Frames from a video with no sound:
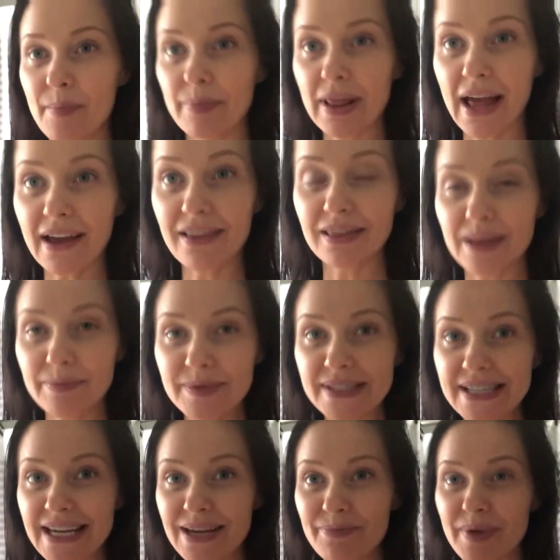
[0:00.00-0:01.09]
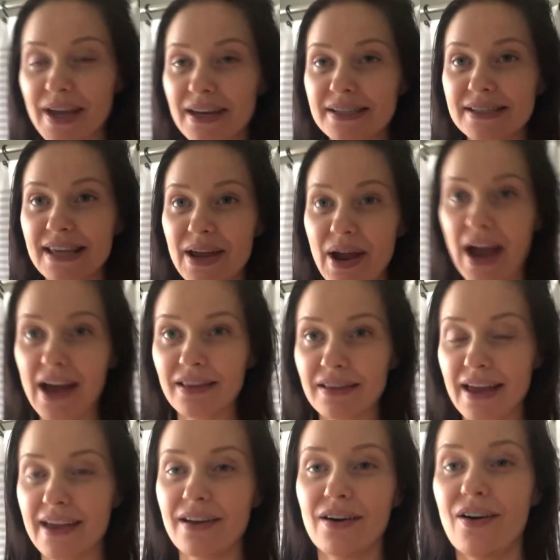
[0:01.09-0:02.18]
black lipstick because they, at
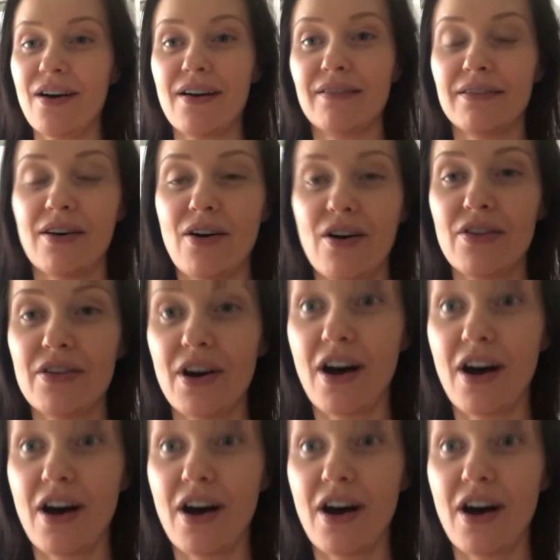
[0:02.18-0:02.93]
like all